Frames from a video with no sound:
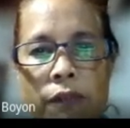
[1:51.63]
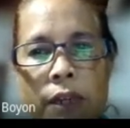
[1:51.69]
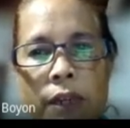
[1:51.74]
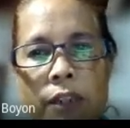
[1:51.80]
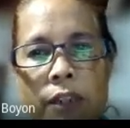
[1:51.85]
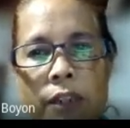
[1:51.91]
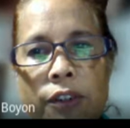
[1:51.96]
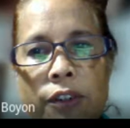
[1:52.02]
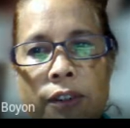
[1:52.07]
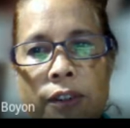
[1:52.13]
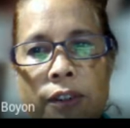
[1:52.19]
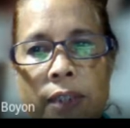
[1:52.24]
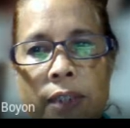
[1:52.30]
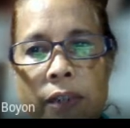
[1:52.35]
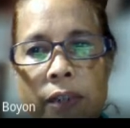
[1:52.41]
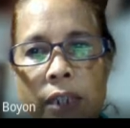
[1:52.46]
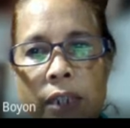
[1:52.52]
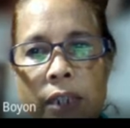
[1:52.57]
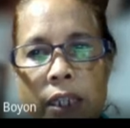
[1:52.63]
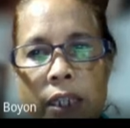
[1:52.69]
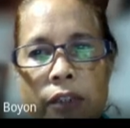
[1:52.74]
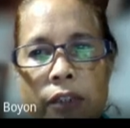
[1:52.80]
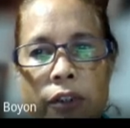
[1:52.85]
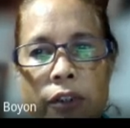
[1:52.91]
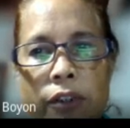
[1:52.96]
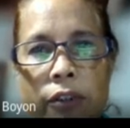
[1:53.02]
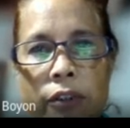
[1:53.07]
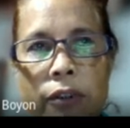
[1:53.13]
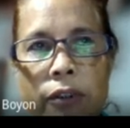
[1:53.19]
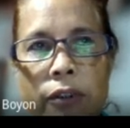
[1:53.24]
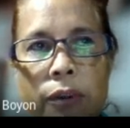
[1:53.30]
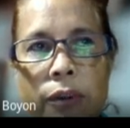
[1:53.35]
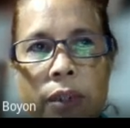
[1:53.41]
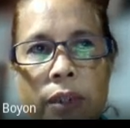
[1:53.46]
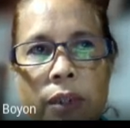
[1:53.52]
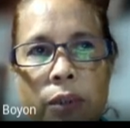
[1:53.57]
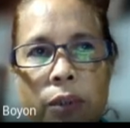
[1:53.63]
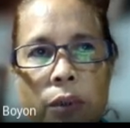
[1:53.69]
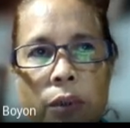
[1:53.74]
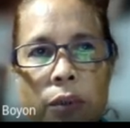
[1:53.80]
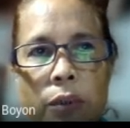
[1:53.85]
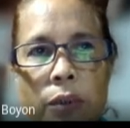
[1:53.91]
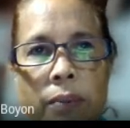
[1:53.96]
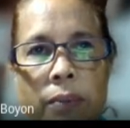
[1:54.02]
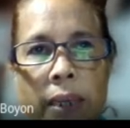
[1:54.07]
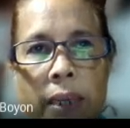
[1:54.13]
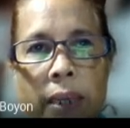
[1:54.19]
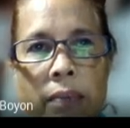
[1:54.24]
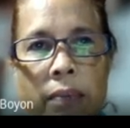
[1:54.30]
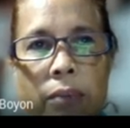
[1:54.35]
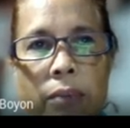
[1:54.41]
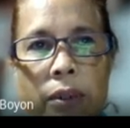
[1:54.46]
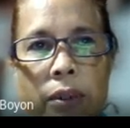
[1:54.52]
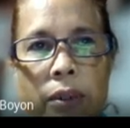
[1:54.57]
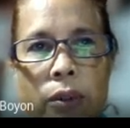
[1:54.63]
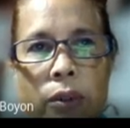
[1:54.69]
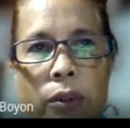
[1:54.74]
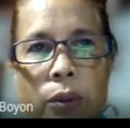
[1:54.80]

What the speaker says: functions and relations so that we would be able